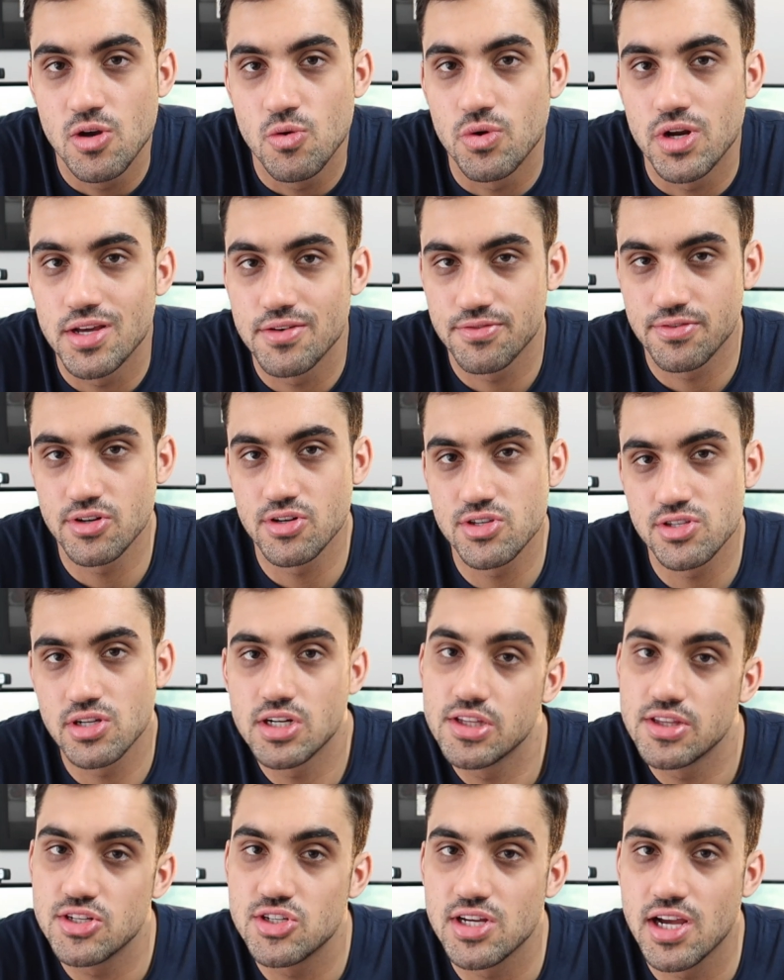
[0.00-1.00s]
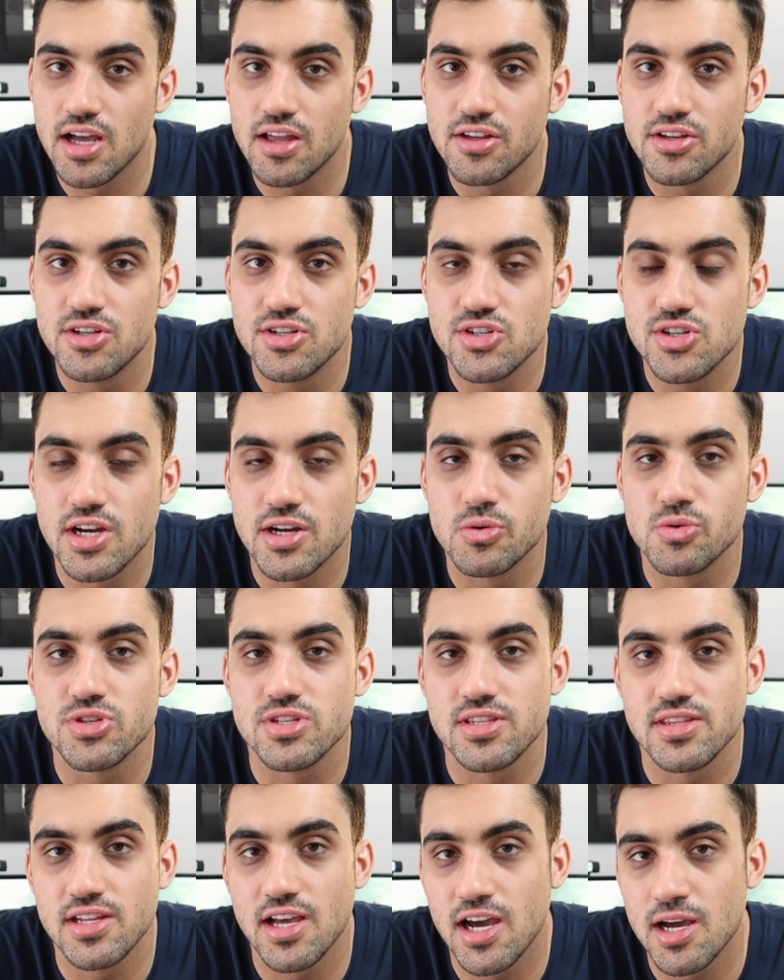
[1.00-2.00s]
When I first started the challenge, I
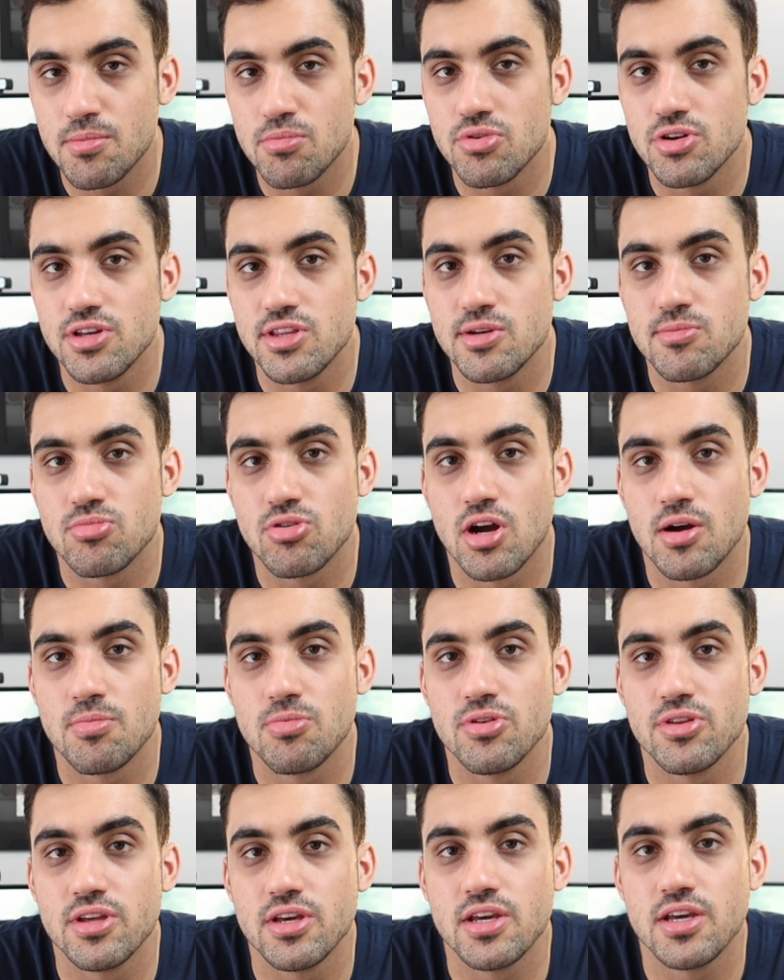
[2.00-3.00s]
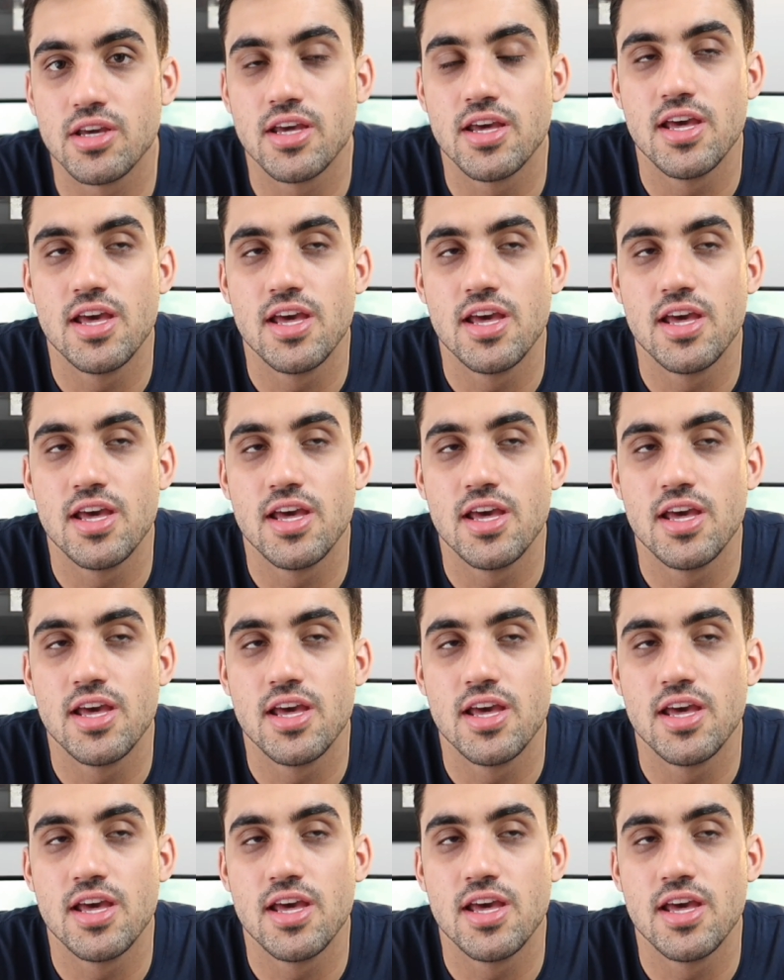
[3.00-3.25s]
was not breathing properly.